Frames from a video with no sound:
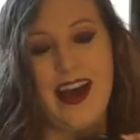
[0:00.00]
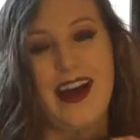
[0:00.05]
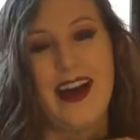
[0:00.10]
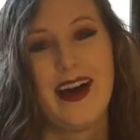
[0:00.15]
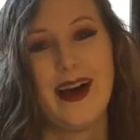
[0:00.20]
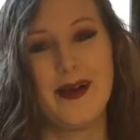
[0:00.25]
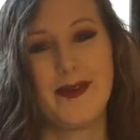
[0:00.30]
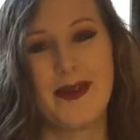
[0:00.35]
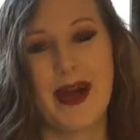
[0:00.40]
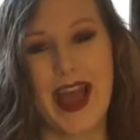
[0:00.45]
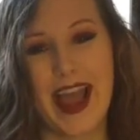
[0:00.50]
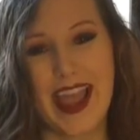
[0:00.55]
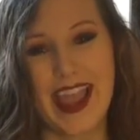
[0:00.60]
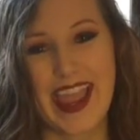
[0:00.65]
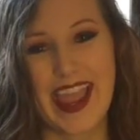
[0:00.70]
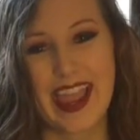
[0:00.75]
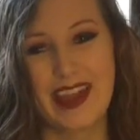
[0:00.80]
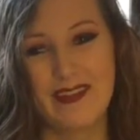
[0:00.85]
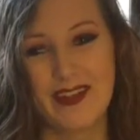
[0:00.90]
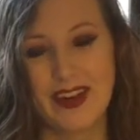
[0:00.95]

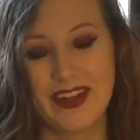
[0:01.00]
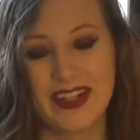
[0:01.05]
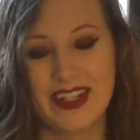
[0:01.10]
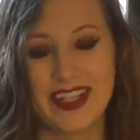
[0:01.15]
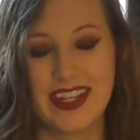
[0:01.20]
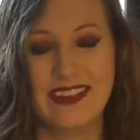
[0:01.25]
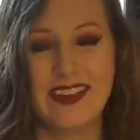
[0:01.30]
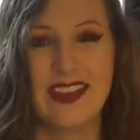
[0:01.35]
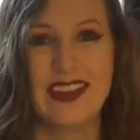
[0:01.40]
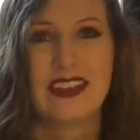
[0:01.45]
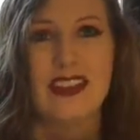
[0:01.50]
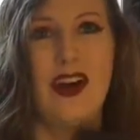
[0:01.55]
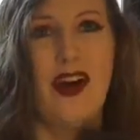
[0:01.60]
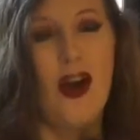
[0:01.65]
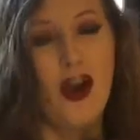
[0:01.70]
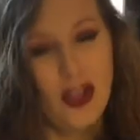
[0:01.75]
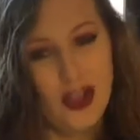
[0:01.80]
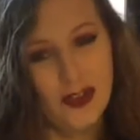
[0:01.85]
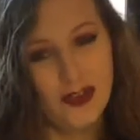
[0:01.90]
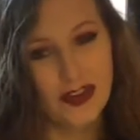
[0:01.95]
I have seen this
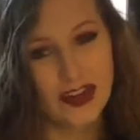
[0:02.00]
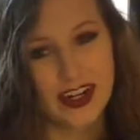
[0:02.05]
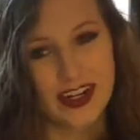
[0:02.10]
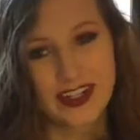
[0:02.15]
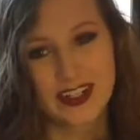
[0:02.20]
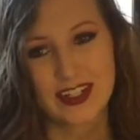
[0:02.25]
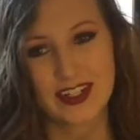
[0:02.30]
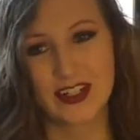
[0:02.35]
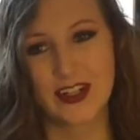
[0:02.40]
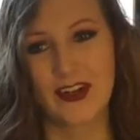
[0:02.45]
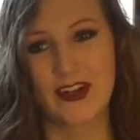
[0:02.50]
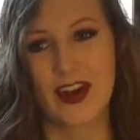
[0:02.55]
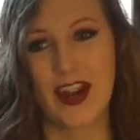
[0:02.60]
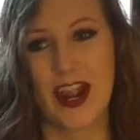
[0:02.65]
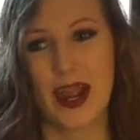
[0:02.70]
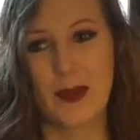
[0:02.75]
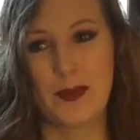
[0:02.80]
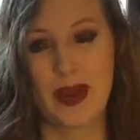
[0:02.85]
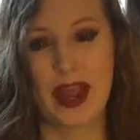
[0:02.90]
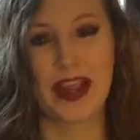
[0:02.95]
all over
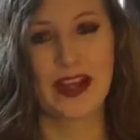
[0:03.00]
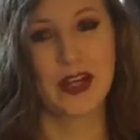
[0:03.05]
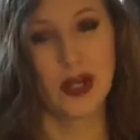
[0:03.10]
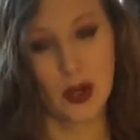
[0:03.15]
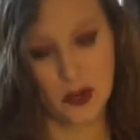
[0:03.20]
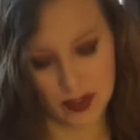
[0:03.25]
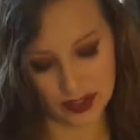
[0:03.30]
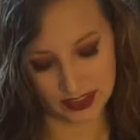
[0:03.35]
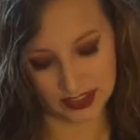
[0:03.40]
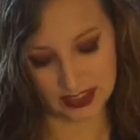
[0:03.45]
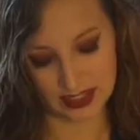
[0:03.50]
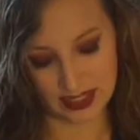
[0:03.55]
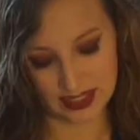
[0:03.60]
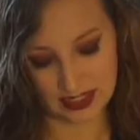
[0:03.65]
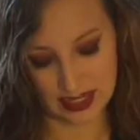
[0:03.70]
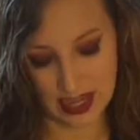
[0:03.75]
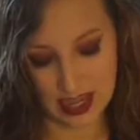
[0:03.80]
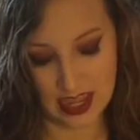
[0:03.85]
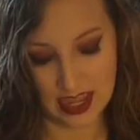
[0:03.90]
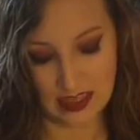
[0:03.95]
Instagram. I know this
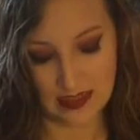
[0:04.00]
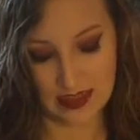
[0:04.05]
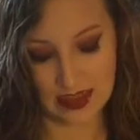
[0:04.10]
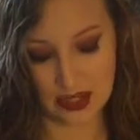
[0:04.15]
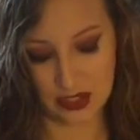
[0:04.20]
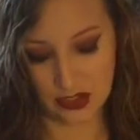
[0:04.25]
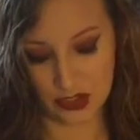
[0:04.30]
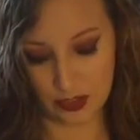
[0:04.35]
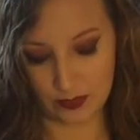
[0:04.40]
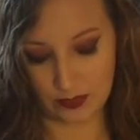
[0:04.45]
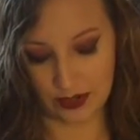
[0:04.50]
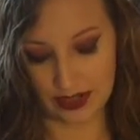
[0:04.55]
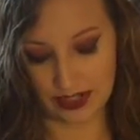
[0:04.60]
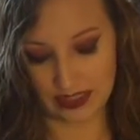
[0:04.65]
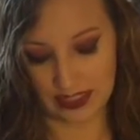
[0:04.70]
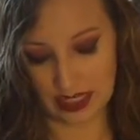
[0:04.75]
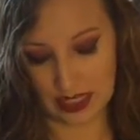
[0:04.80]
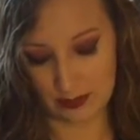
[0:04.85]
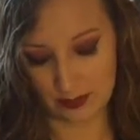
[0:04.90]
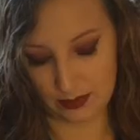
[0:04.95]
is the Shimmering
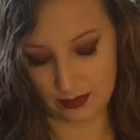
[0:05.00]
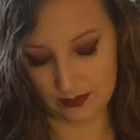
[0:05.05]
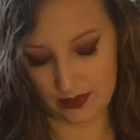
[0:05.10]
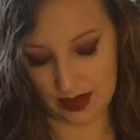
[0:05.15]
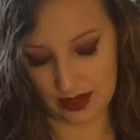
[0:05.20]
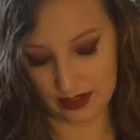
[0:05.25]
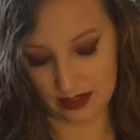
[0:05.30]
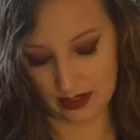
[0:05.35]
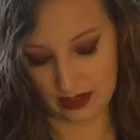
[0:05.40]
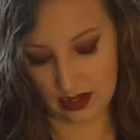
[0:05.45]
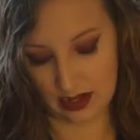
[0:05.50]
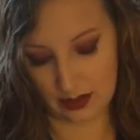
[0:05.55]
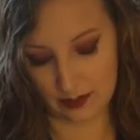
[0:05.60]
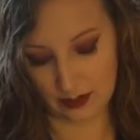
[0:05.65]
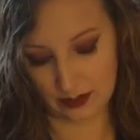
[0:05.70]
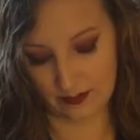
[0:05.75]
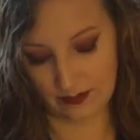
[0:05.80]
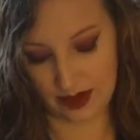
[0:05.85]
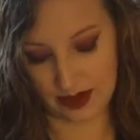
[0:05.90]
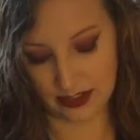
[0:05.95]
Skin
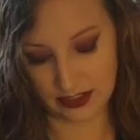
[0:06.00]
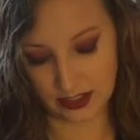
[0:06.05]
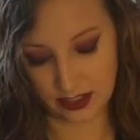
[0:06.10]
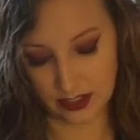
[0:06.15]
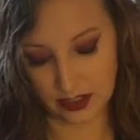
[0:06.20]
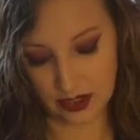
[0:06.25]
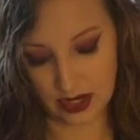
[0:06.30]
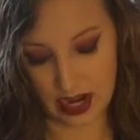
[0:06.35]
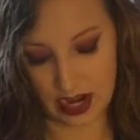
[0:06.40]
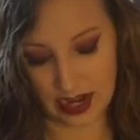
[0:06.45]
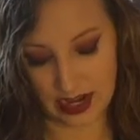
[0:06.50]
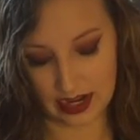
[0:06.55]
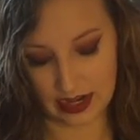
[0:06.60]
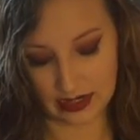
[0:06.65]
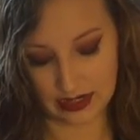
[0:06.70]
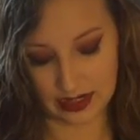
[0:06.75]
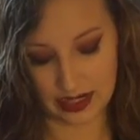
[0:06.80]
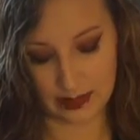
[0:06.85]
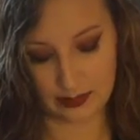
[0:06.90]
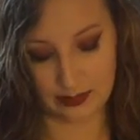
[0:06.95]
Perfector
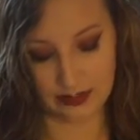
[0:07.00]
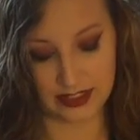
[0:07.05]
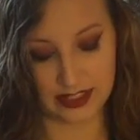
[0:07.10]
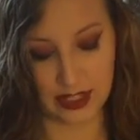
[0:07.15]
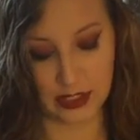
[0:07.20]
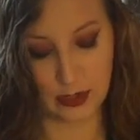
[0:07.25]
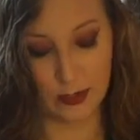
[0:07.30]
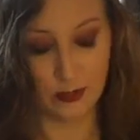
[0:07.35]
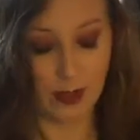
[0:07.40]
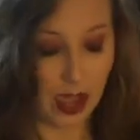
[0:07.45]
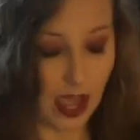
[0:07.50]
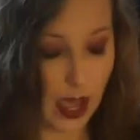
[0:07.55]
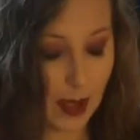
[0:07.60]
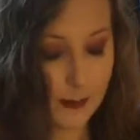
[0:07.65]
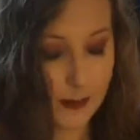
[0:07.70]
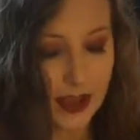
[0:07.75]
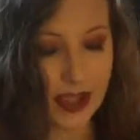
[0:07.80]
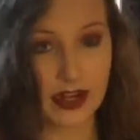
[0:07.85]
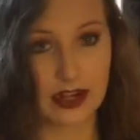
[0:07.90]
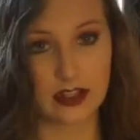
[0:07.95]
and in Prosecco
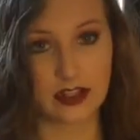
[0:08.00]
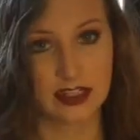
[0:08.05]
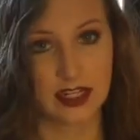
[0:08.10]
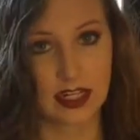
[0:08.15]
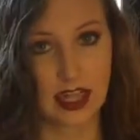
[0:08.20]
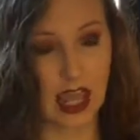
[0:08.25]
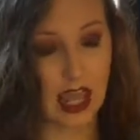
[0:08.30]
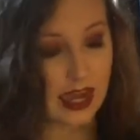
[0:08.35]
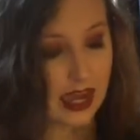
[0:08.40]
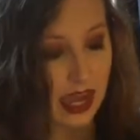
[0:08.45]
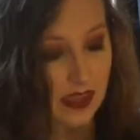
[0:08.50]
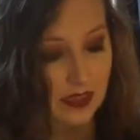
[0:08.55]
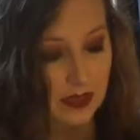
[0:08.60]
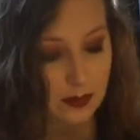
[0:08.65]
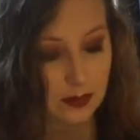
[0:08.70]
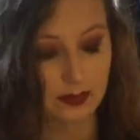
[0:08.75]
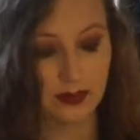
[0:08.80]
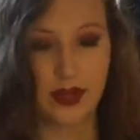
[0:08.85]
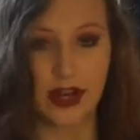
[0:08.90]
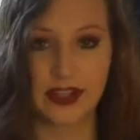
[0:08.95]
Pop, and it looks like I got the
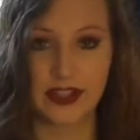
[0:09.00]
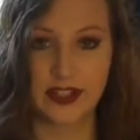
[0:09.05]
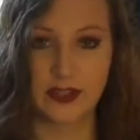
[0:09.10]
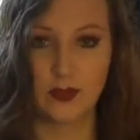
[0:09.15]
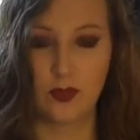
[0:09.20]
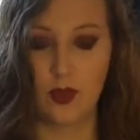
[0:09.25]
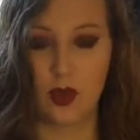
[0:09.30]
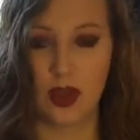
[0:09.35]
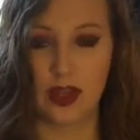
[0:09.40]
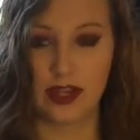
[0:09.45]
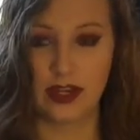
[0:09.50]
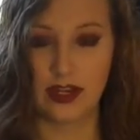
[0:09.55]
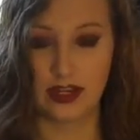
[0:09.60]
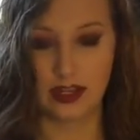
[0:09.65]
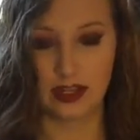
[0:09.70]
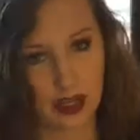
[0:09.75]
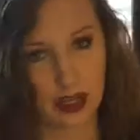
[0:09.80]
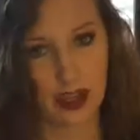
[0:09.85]
pressed one.